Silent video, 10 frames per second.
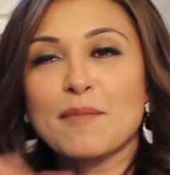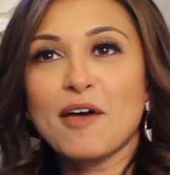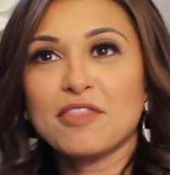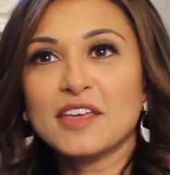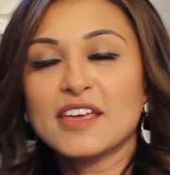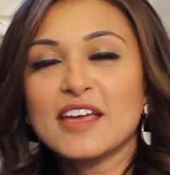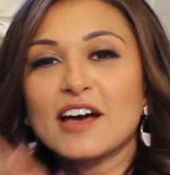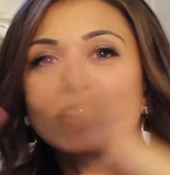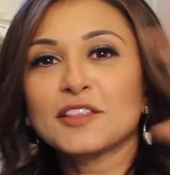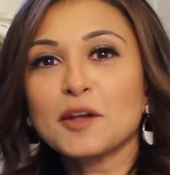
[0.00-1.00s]
about thinking
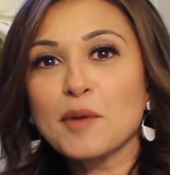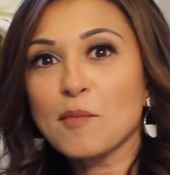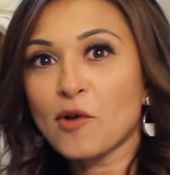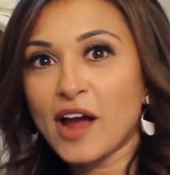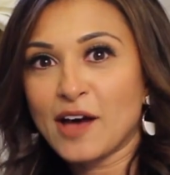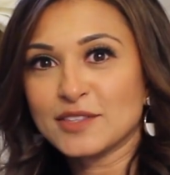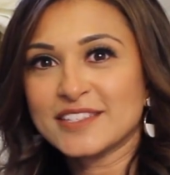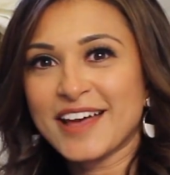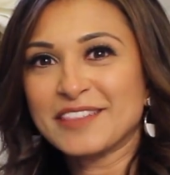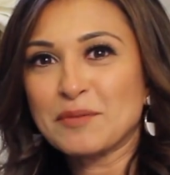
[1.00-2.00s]
a little bit more
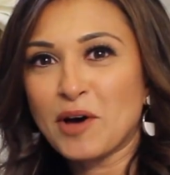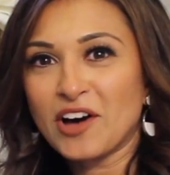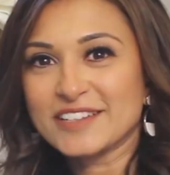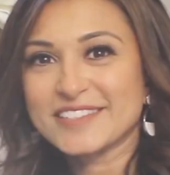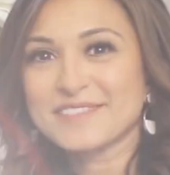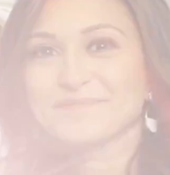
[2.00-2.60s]
outside the box.